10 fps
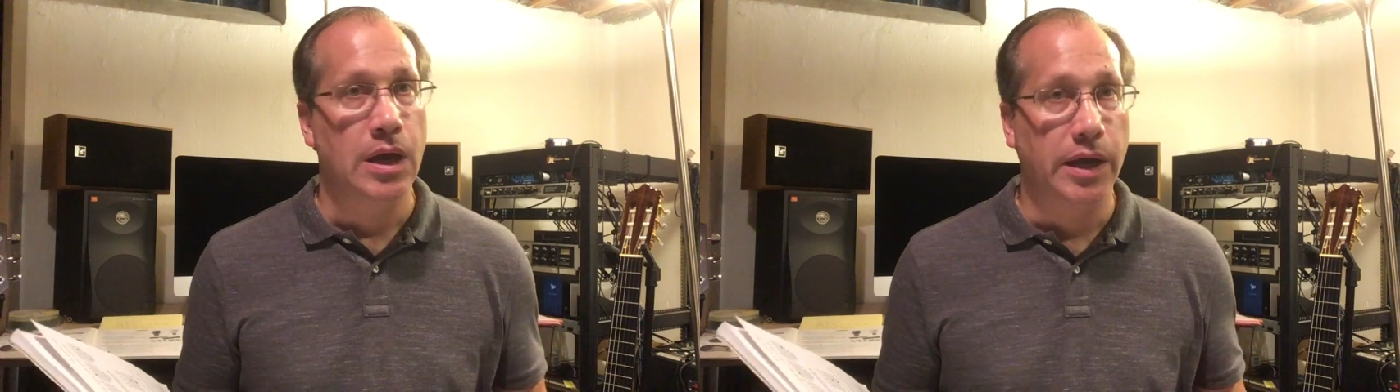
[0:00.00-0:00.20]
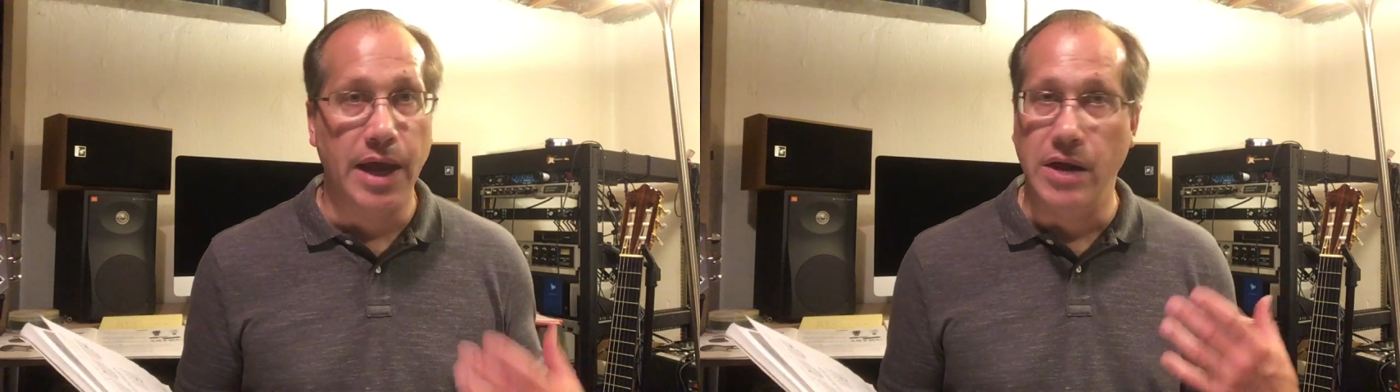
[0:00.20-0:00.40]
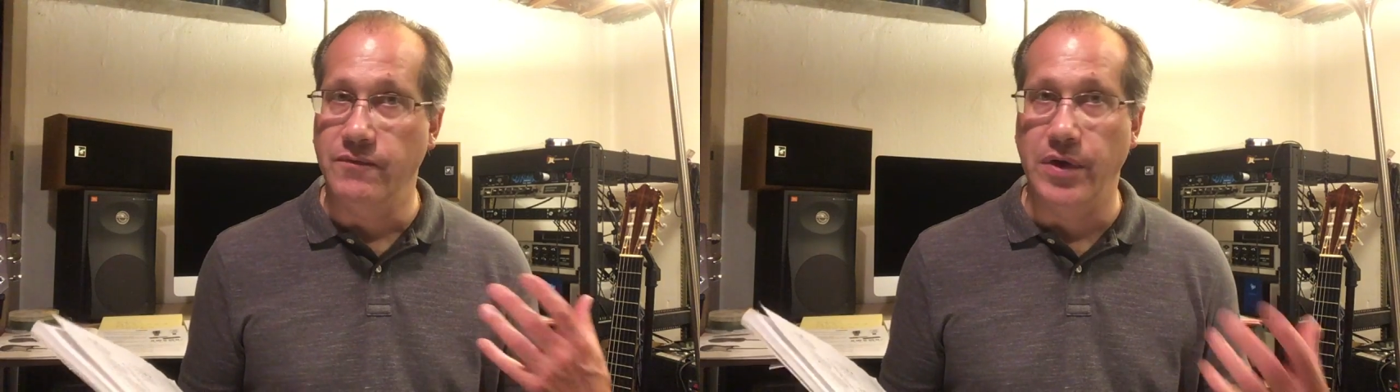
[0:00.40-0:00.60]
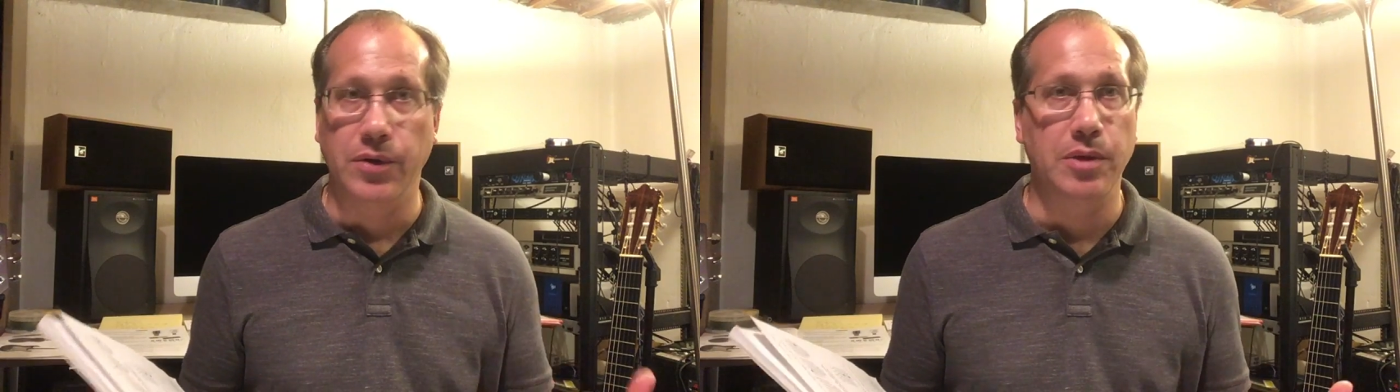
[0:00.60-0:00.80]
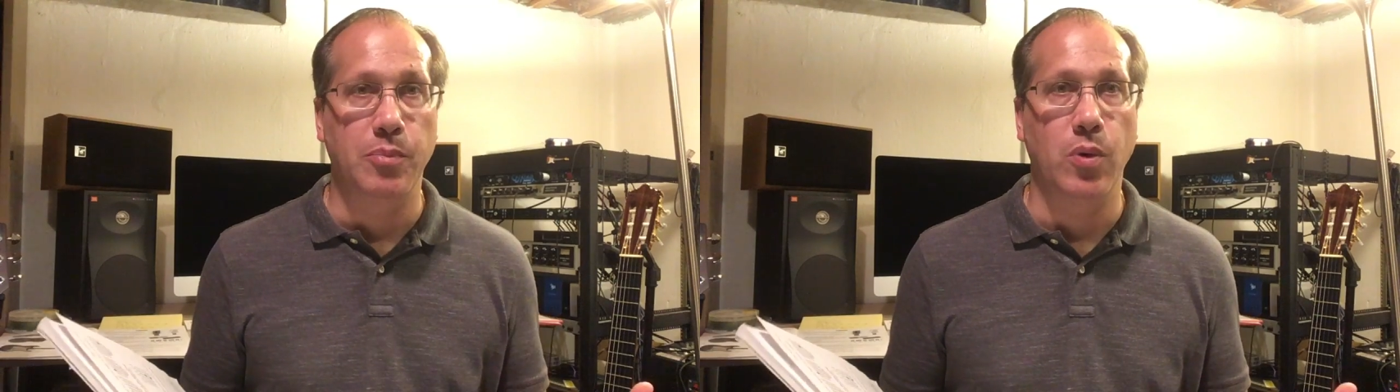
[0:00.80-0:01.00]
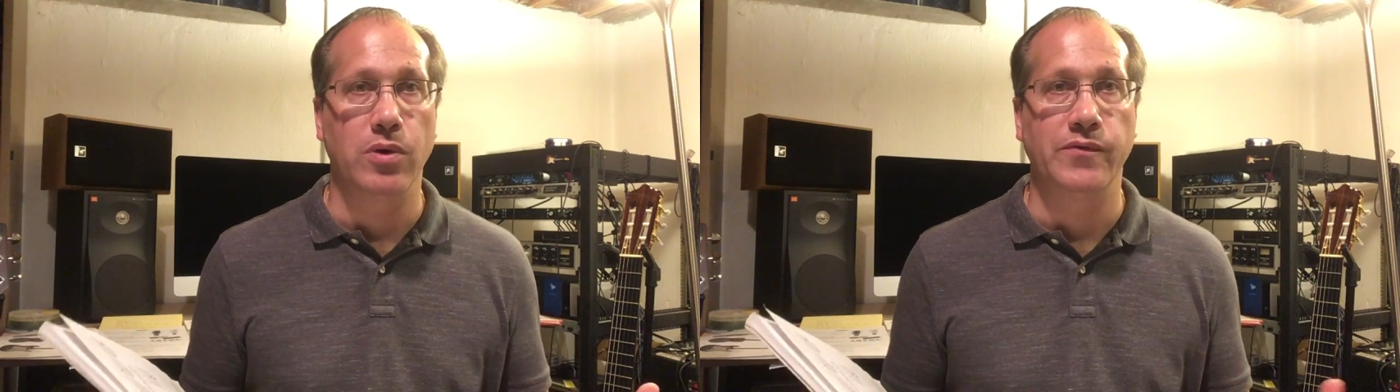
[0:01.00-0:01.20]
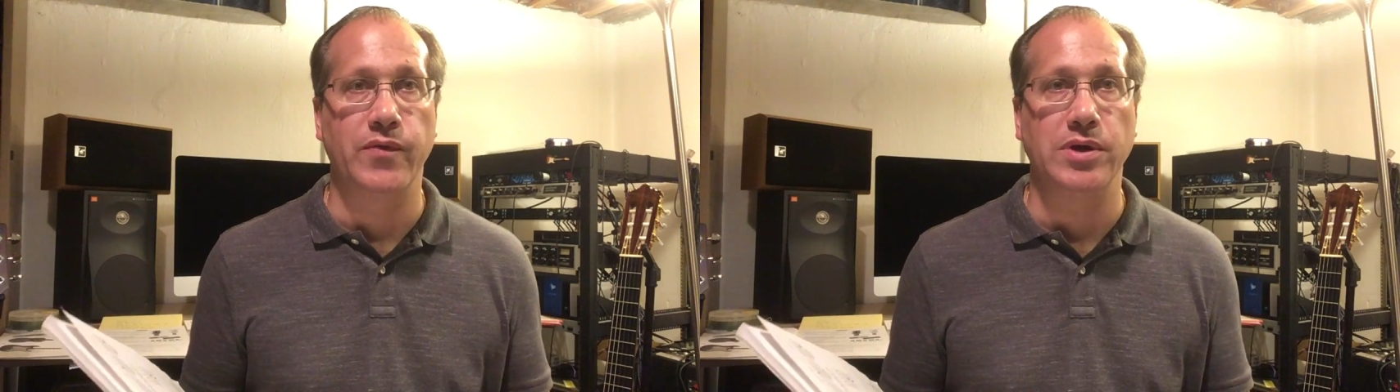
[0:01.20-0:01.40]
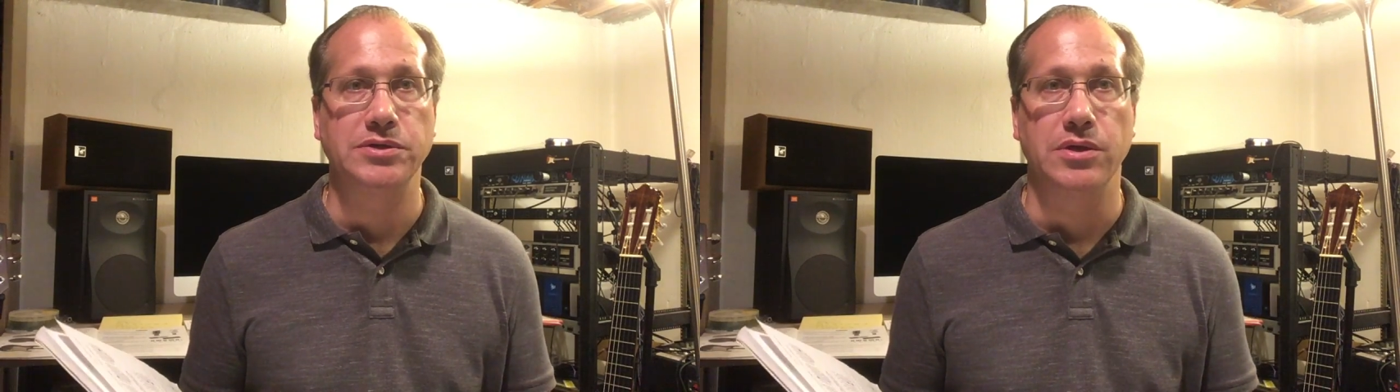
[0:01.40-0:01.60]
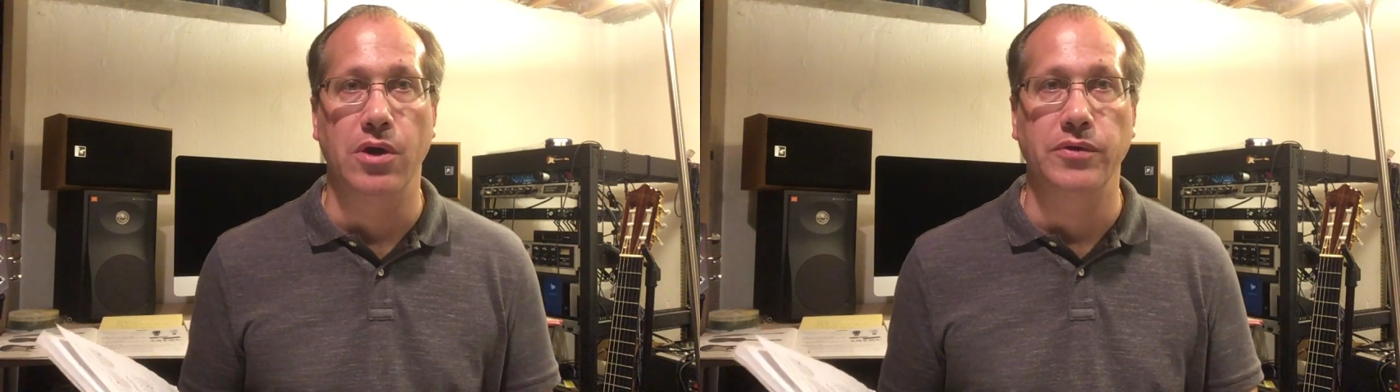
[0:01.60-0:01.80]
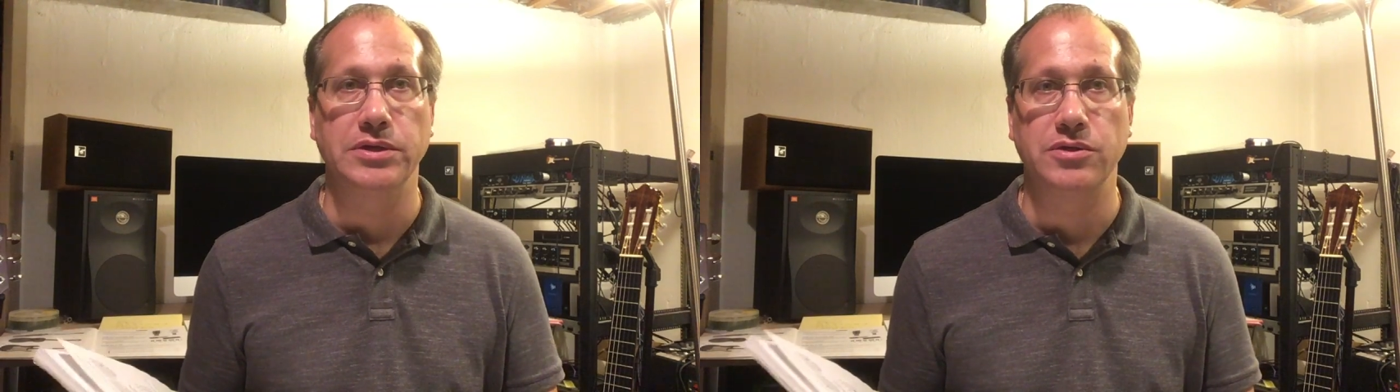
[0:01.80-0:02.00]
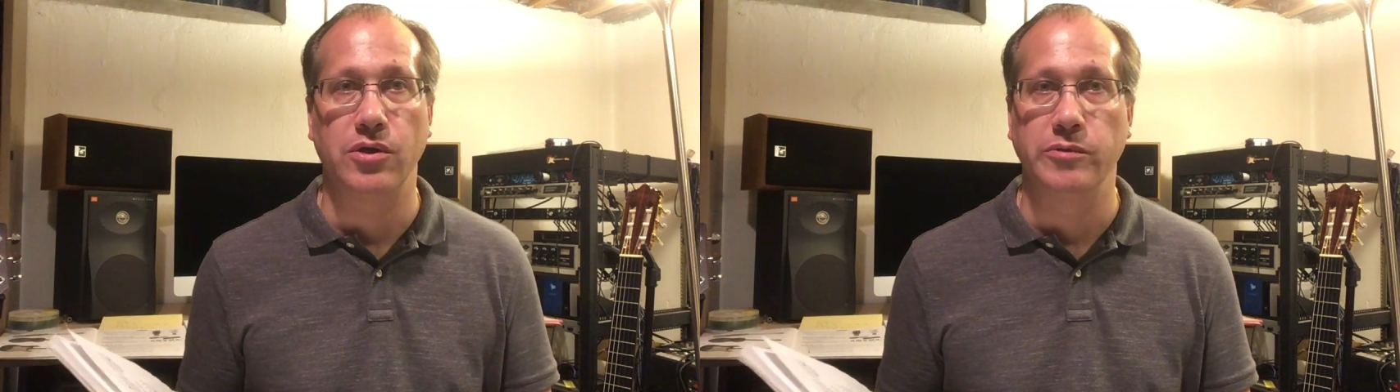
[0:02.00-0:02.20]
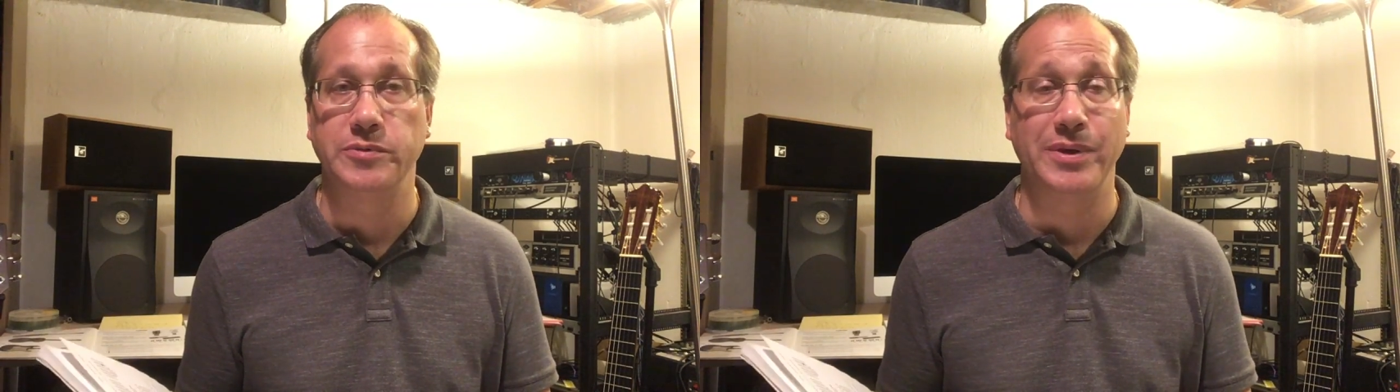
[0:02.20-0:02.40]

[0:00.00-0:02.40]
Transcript: Again, very important for us to know these terms,